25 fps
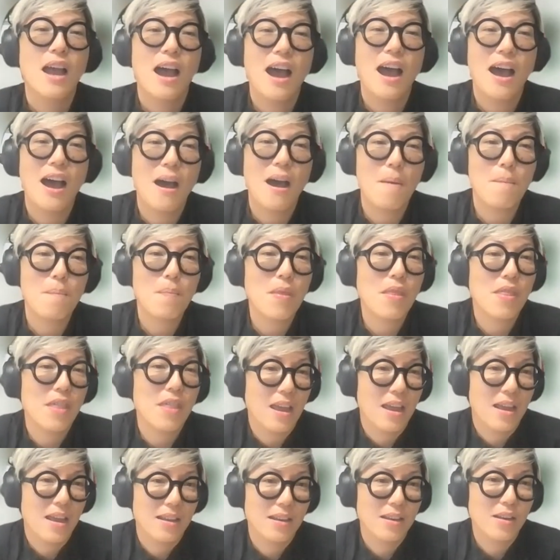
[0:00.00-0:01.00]
um,
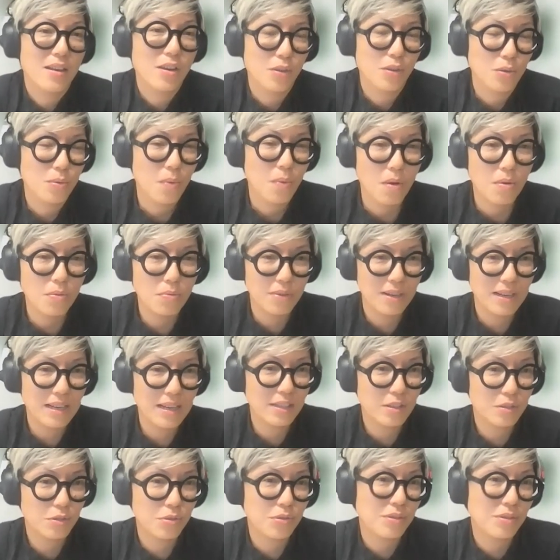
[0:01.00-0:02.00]
then you won't
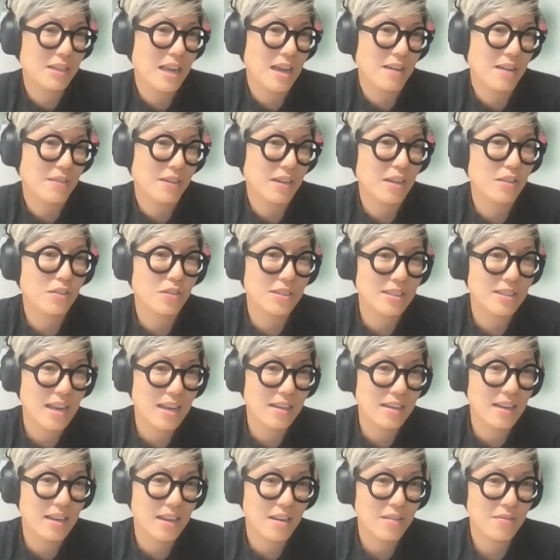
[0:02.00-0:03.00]
really truly have an
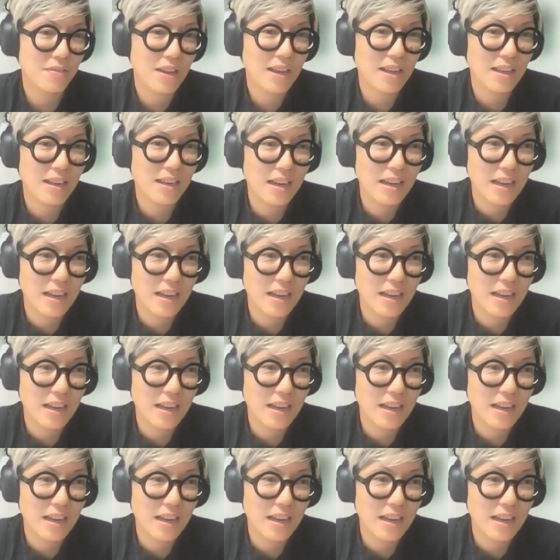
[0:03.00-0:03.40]
understanding of it.